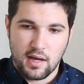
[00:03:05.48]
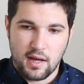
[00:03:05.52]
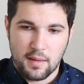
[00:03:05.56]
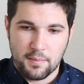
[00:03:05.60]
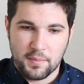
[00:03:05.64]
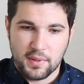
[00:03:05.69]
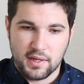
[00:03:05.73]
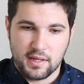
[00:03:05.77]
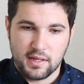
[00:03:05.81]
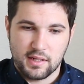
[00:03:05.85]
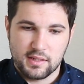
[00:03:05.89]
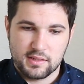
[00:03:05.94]

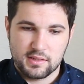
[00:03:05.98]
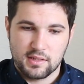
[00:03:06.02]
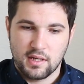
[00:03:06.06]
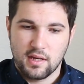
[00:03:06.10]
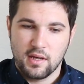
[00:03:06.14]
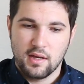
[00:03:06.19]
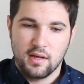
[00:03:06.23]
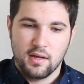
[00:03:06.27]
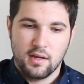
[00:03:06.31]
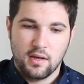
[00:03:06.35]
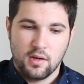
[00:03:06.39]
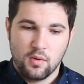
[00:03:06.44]
because
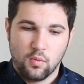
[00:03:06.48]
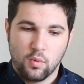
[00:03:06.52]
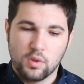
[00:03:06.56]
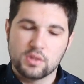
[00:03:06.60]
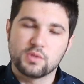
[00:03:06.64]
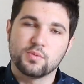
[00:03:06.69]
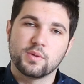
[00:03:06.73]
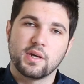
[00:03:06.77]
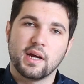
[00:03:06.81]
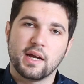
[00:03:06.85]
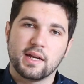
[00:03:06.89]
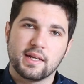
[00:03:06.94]
once
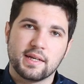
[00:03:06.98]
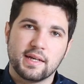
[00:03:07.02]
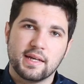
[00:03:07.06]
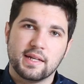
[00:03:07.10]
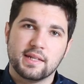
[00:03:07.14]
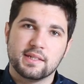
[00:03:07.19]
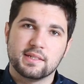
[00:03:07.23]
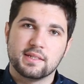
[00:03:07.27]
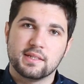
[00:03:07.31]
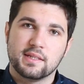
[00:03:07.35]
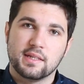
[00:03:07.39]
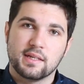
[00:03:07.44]
we kind of get
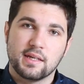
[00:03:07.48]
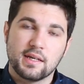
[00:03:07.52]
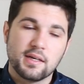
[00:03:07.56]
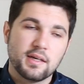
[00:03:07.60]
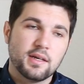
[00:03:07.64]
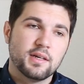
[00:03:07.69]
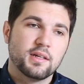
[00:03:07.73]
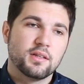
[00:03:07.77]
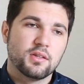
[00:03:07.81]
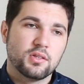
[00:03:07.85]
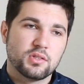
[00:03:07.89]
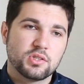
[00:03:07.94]
into the
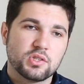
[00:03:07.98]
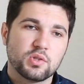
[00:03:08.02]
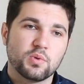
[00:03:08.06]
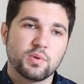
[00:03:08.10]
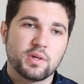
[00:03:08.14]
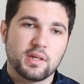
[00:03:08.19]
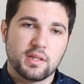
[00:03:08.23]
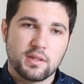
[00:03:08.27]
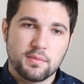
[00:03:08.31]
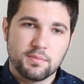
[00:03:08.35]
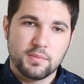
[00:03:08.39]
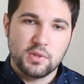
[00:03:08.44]
swing
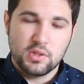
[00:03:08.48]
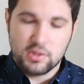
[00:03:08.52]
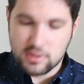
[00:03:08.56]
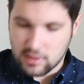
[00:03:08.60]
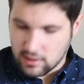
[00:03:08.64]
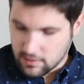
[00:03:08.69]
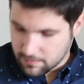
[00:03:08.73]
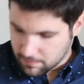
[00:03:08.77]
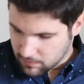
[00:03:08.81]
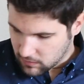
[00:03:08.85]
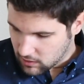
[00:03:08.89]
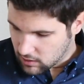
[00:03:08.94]
of the
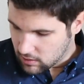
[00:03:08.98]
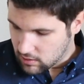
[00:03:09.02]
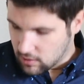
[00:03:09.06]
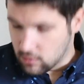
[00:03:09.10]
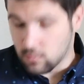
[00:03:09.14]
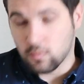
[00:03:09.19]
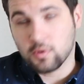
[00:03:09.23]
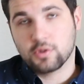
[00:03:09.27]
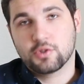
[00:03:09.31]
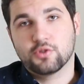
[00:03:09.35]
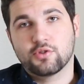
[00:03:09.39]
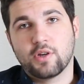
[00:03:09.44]
music, and
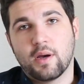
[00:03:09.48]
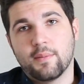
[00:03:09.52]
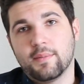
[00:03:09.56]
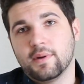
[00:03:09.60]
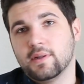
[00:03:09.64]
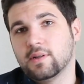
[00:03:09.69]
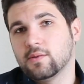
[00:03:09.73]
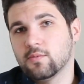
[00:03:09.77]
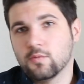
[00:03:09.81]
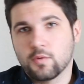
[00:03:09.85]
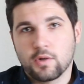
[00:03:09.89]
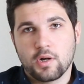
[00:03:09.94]
we're strumming
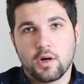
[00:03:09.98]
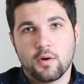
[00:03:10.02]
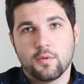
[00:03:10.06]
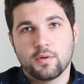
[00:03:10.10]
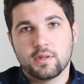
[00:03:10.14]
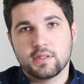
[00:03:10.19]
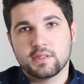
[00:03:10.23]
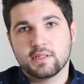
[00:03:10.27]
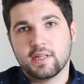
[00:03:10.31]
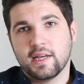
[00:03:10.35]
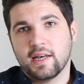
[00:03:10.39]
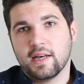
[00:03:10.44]
and we're going
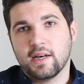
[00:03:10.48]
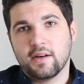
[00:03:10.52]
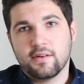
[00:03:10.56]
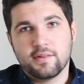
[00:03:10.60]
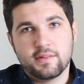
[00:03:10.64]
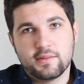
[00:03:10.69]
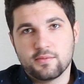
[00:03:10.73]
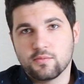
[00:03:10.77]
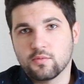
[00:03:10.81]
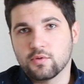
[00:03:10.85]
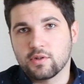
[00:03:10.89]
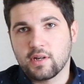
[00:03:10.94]
to town
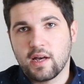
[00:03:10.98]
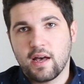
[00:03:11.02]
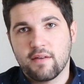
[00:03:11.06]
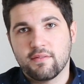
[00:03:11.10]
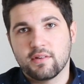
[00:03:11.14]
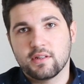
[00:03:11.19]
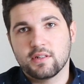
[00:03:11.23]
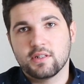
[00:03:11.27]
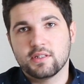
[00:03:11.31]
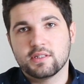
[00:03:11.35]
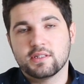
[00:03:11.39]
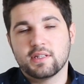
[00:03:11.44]
and we're having a
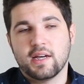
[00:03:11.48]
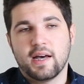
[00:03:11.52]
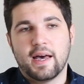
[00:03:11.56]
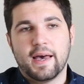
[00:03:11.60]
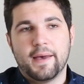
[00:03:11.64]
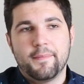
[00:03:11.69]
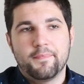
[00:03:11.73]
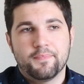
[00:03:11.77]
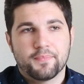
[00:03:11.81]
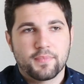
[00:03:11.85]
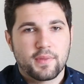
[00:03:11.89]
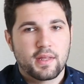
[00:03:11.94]
good
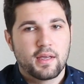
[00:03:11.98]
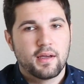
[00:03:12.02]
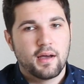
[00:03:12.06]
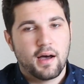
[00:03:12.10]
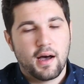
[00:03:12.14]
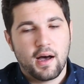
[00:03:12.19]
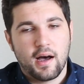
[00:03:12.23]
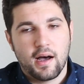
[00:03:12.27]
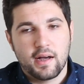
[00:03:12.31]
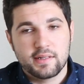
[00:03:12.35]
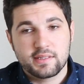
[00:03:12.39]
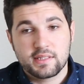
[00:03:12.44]
time,
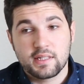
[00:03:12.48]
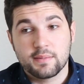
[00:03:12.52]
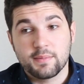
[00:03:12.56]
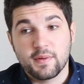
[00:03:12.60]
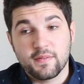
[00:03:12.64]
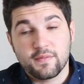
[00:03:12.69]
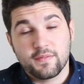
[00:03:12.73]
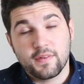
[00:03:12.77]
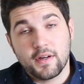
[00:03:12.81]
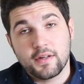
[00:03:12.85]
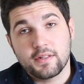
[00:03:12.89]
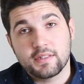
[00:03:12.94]
it's going to be
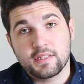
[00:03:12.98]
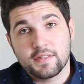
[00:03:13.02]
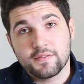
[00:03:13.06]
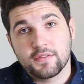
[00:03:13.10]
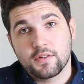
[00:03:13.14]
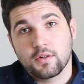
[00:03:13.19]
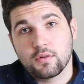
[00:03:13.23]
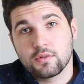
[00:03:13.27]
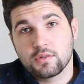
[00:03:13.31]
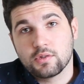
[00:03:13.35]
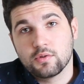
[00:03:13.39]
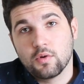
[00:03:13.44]
very
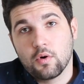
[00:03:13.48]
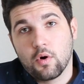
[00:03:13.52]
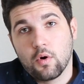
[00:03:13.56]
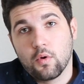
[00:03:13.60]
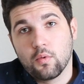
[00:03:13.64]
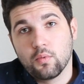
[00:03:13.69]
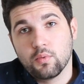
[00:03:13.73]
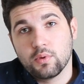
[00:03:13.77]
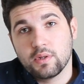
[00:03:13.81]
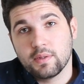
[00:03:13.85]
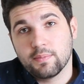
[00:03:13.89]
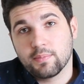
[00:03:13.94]
difficult to
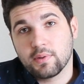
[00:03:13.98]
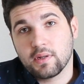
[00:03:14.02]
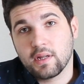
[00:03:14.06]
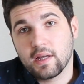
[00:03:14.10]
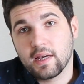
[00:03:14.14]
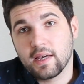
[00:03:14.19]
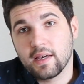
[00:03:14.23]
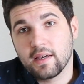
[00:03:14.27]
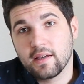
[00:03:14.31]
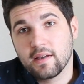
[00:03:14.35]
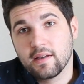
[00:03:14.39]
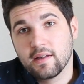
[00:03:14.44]
only play
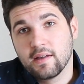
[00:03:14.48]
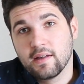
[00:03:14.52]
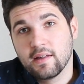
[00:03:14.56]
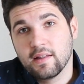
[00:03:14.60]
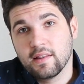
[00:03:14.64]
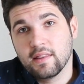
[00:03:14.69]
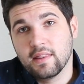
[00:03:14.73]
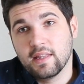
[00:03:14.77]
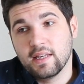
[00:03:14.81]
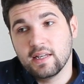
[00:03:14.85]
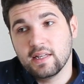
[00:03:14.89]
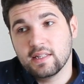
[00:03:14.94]

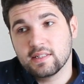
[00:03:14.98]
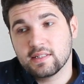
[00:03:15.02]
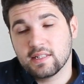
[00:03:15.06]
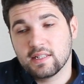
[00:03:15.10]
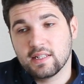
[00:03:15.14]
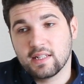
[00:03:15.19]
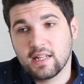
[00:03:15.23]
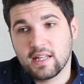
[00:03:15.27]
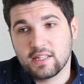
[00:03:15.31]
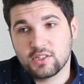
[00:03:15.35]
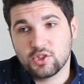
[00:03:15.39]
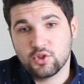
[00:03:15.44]
these
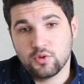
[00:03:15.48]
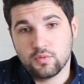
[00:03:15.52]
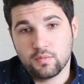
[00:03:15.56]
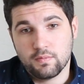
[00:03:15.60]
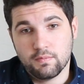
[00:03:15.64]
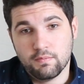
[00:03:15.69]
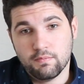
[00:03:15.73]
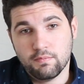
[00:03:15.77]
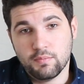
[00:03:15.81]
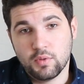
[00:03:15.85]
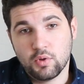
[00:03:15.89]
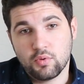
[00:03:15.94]
unless you
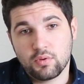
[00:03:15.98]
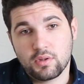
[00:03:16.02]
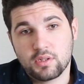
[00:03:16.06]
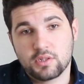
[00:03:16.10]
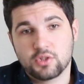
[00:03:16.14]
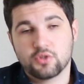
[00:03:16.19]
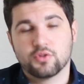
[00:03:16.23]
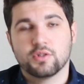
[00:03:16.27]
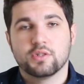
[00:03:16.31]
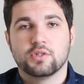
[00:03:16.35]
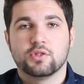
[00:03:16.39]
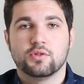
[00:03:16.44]
mute the
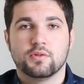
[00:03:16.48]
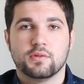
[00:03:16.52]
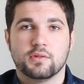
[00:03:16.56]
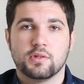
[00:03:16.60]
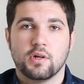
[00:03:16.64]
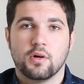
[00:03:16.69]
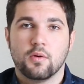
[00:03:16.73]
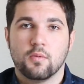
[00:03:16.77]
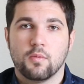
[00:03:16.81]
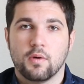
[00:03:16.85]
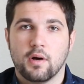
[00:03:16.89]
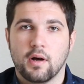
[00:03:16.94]
strings you
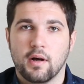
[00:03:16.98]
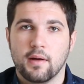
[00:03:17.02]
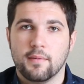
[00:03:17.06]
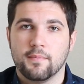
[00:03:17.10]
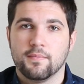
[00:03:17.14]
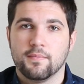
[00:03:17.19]
don't want.